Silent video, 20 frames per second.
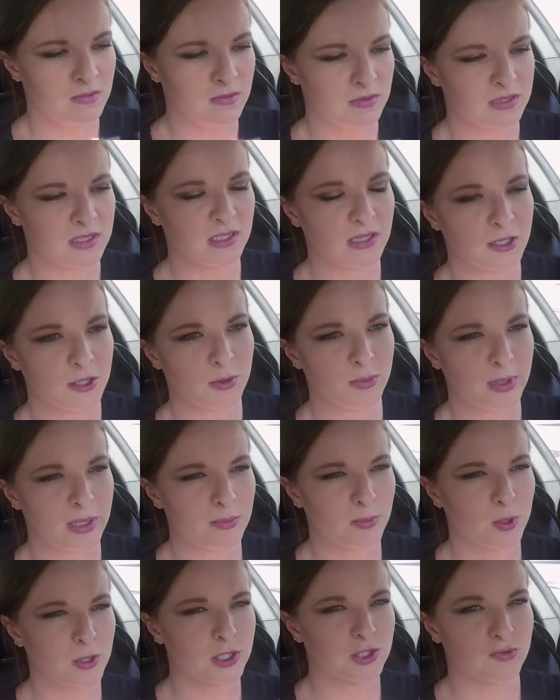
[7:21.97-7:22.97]
it's a little bit
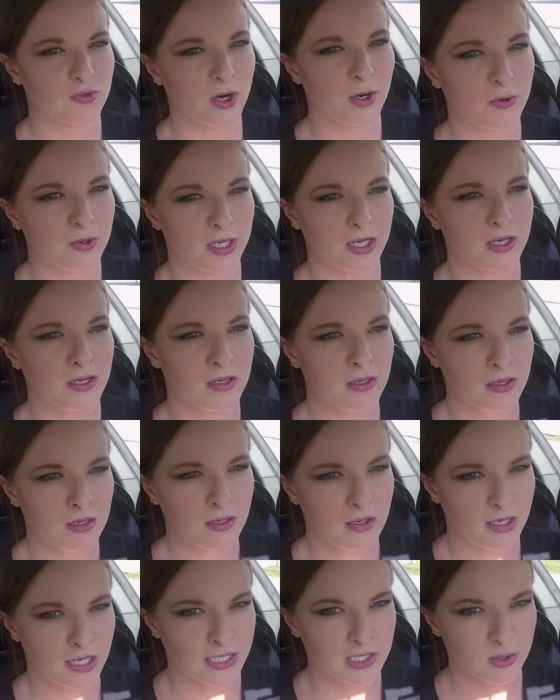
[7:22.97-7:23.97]
more droney
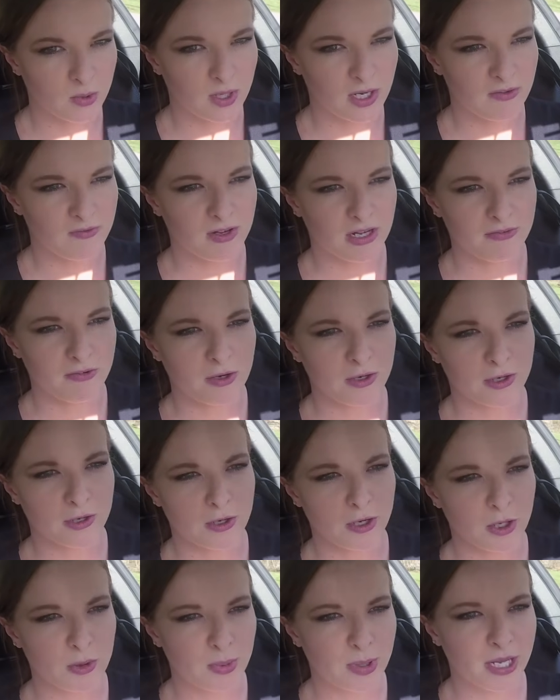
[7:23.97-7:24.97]
at 2500
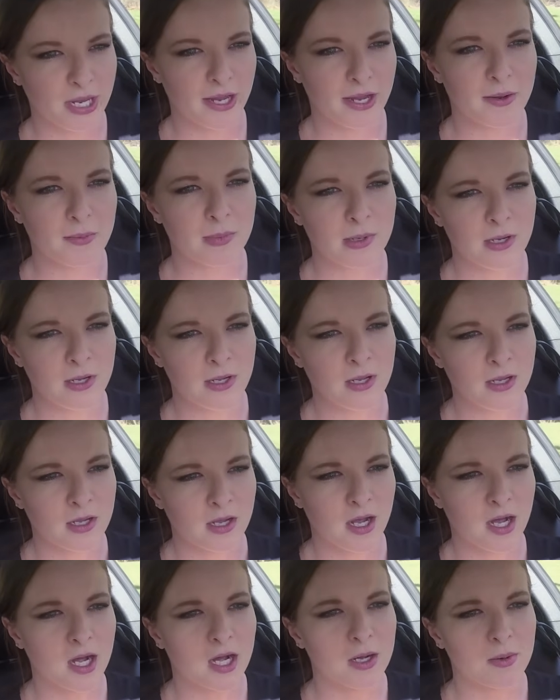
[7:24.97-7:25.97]
RPM.
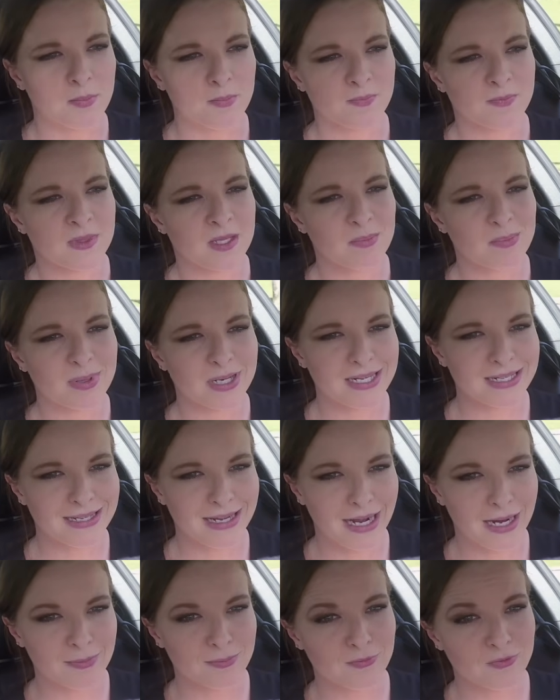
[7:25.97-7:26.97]
Um, but it,
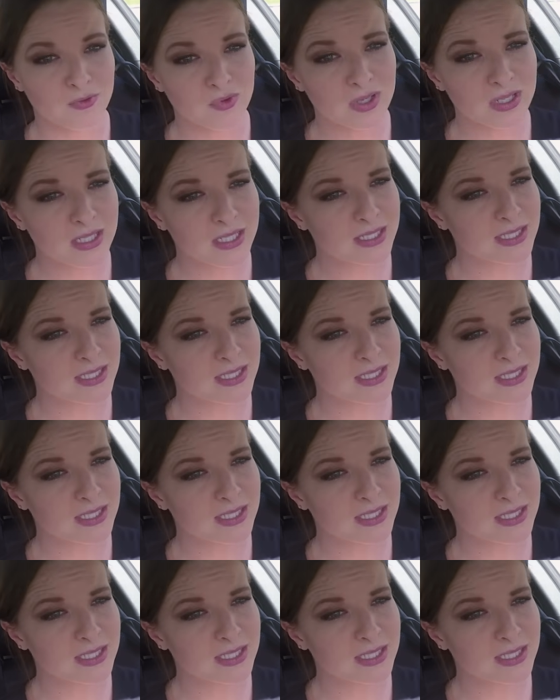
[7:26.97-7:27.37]
I'm really